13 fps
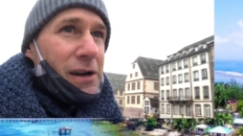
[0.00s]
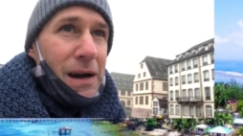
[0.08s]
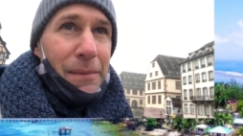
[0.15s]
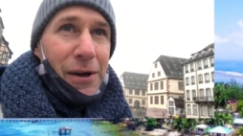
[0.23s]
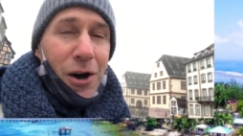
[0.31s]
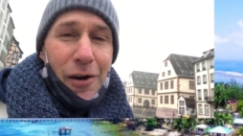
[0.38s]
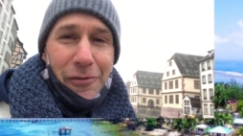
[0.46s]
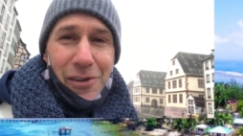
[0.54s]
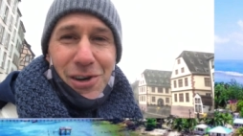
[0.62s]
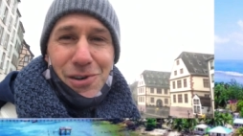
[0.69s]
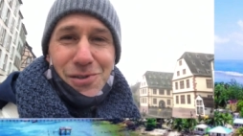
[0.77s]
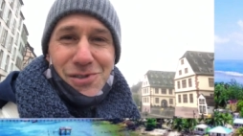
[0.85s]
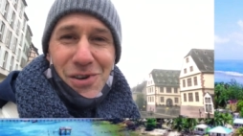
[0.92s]
I got my coffee,
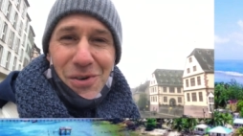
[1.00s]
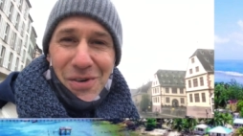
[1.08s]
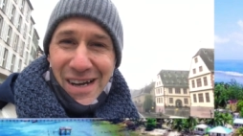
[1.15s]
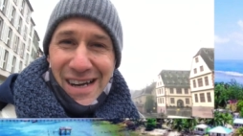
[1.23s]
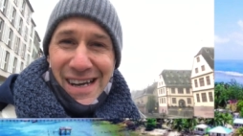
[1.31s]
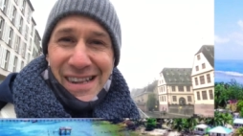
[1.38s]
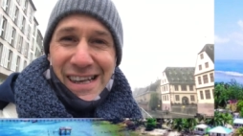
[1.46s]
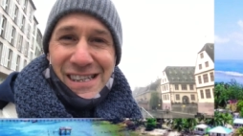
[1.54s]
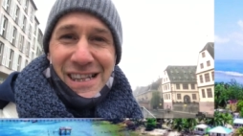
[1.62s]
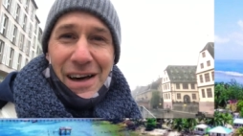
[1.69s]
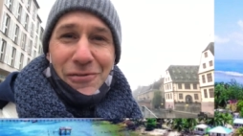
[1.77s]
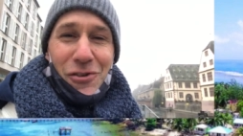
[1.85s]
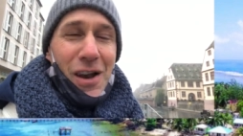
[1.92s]
though, so thanks a
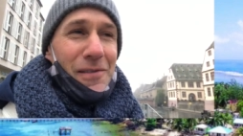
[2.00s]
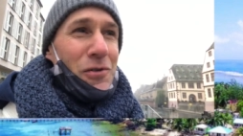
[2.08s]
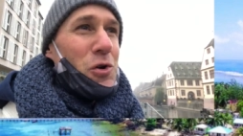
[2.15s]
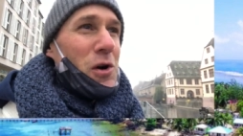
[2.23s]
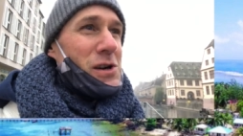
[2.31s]
lot for all of you who